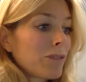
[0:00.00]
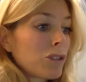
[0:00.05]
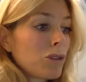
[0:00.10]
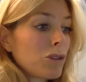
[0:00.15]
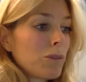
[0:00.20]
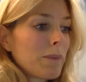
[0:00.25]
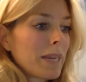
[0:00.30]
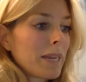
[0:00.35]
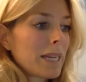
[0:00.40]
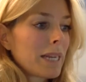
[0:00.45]

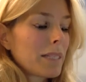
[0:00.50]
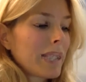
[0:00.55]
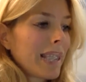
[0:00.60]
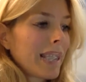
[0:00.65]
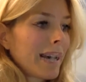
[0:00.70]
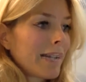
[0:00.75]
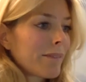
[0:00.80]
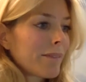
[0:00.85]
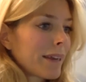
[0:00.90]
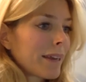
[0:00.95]
we have 2
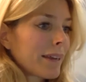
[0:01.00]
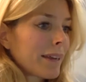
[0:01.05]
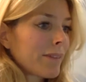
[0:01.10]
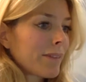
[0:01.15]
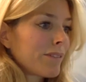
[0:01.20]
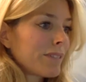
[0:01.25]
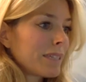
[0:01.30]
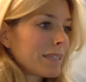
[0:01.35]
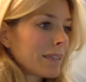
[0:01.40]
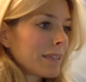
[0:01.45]
minutes and we
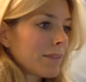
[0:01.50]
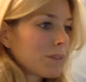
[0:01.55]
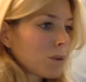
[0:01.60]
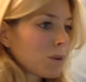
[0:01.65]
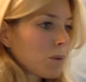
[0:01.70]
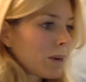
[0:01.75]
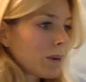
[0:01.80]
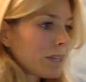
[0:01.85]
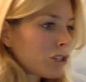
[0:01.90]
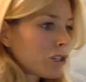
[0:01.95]
have like
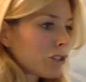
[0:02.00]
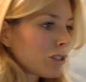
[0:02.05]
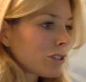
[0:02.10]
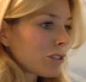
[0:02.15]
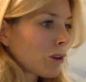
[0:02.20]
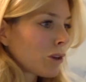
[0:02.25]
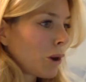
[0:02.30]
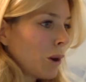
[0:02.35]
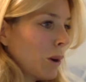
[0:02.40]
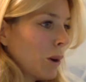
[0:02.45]
57
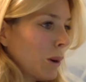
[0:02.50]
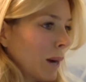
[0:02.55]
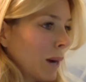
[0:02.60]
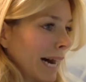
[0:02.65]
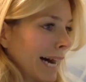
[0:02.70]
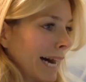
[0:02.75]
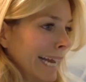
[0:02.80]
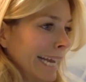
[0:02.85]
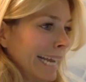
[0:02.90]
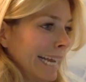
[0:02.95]
questions.
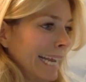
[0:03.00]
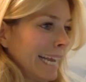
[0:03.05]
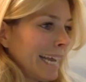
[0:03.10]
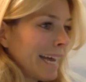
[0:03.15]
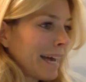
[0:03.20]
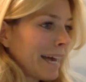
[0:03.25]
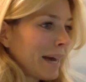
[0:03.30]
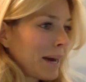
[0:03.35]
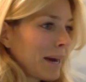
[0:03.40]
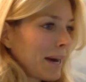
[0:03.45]
So
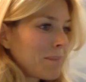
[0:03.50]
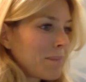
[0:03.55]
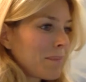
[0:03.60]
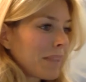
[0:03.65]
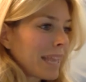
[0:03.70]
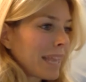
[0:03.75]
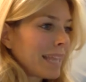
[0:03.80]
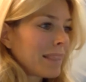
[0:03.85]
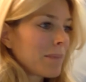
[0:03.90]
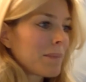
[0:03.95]

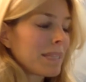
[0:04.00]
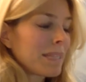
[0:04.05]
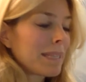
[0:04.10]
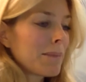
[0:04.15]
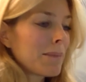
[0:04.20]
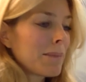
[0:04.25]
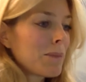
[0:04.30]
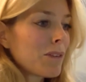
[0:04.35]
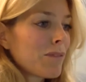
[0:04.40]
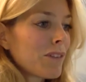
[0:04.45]

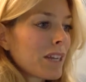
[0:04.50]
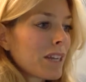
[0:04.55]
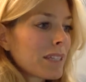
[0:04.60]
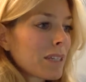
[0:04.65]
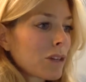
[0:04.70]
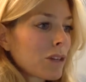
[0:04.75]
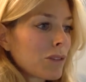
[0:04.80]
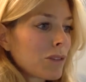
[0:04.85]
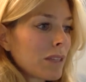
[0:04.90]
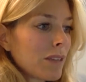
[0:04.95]
in the
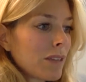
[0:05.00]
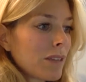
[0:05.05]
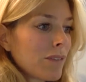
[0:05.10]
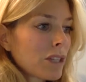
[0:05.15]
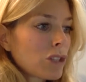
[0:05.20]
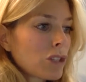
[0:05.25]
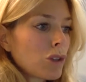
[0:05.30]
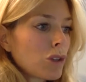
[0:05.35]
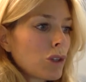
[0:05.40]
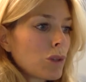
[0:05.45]
mandibular vertical
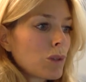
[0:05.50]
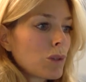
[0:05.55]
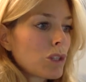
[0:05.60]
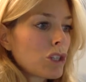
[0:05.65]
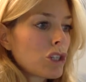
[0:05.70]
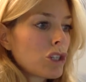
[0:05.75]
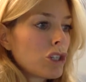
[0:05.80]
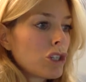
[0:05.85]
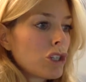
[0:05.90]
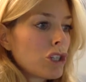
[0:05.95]
defects, you
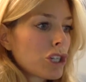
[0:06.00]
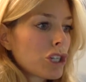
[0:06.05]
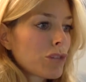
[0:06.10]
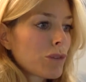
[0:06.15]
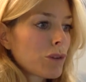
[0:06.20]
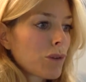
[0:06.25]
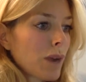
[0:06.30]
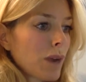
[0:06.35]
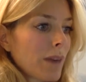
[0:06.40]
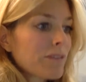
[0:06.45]
use
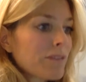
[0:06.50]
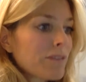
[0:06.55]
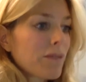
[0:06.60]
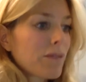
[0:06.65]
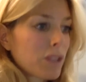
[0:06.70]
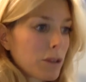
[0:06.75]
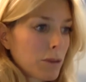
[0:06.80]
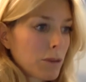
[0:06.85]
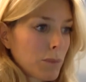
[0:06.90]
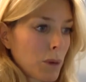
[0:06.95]
gingival
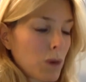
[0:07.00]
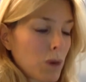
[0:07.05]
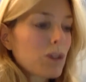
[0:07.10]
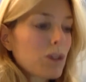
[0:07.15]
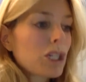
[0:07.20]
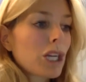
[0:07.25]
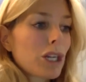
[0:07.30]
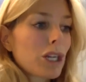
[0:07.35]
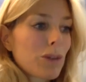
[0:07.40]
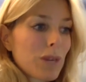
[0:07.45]
grafts after
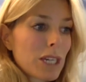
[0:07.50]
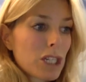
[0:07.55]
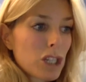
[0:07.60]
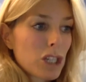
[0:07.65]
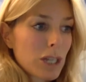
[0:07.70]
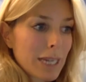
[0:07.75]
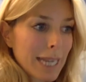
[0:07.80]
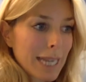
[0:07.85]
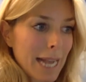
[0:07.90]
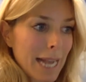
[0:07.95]
the bone
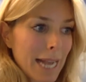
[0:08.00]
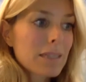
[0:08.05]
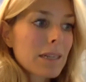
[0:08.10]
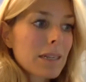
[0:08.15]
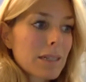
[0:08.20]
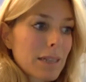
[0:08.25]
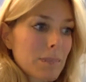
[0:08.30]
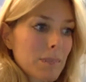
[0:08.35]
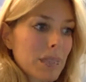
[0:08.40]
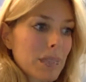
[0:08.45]
regeneration.
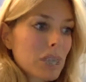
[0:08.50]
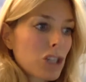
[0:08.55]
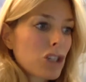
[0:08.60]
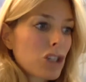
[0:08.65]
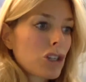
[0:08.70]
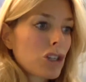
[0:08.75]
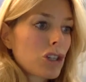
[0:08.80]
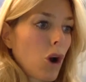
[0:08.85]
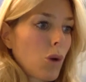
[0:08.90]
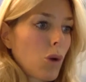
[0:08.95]
Yes, as
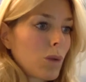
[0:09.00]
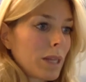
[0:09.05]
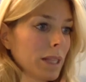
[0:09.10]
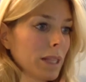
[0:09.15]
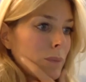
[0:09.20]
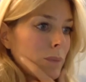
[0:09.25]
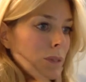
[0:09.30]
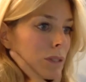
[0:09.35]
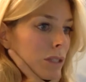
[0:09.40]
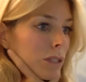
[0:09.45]
I
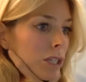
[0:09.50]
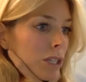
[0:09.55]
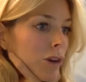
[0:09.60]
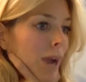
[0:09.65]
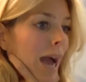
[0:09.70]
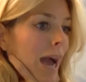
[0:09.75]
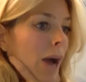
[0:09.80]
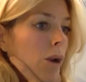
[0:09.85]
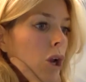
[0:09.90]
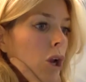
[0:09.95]
mentioned, only in the
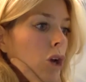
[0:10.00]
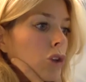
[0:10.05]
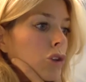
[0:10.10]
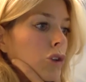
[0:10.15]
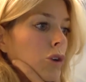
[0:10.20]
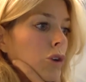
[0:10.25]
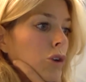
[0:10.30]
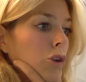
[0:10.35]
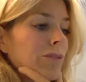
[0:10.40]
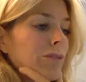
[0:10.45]
posterior.
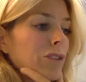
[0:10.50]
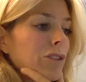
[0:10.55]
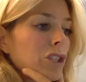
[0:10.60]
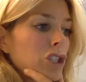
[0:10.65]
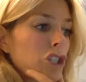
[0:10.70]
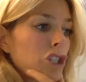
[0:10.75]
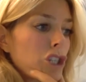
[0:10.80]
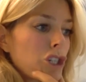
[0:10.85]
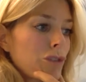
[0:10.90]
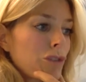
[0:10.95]
How long do
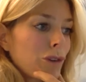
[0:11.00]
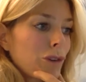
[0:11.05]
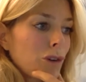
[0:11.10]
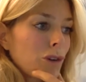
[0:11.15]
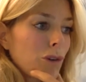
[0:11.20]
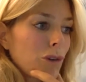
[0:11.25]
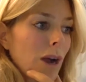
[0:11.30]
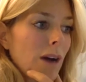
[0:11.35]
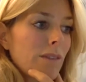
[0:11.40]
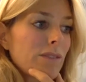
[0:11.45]
you wait for the
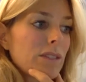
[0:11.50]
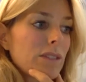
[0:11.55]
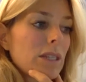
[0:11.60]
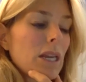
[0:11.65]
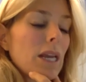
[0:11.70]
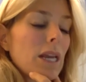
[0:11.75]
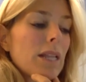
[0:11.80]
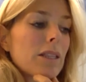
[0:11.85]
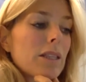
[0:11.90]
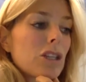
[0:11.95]
gingival
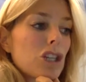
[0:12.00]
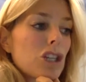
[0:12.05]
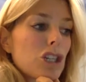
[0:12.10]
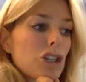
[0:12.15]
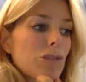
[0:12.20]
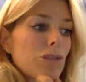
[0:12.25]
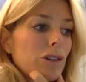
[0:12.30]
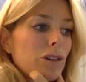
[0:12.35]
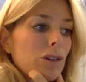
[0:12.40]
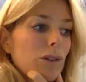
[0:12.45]
graft?
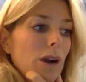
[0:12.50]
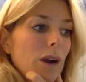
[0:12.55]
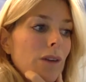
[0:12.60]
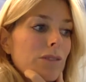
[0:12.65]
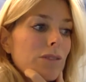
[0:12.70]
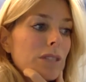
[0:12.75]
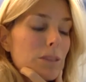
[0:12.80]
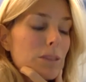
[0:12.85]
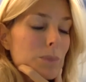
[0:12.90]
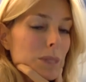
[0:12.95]
The
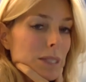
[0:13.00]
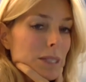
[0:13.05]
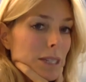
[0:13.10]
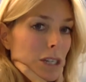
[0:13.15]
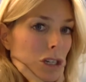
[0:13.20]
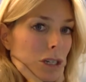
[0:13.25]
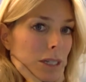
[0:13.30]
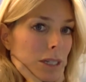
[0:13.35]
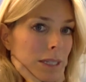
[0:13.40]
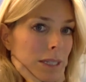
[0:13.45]
gingival graft
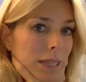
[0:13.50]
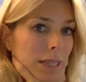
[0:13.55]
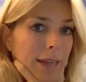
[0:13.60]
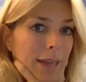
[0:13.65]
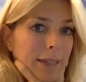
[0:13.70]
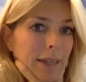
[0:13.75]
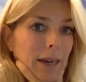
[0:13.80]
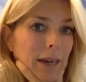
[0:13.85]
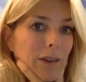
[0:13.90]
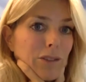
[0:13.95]
is
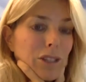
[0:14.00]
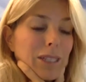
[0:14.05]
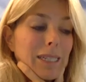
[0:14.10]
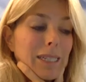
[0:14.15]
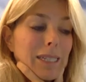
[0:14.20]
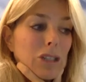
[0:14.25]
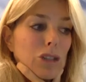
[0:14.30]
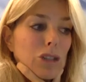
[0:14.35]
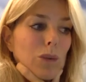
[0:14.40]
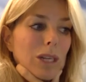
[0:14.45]
positioned, and
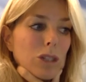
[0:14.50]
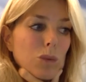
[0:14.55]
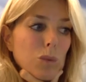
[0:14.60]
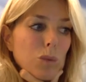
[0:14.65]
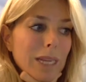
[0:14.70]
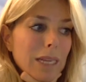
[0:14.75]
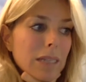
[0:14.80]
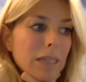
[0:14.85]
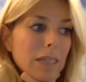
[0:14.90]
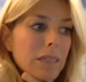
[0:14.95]
after
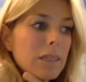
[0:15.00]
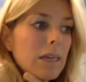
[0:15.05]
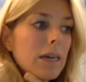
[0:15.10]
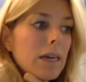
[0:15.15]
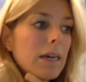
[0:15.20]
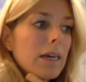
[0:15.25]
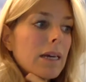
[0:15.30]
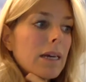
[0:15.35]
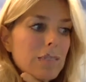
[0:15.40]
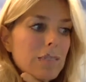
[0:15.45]
6 to 8
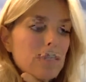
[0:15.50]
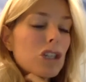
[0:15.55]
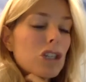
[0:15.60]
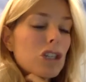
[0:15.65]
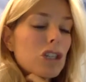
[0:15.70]
weeks,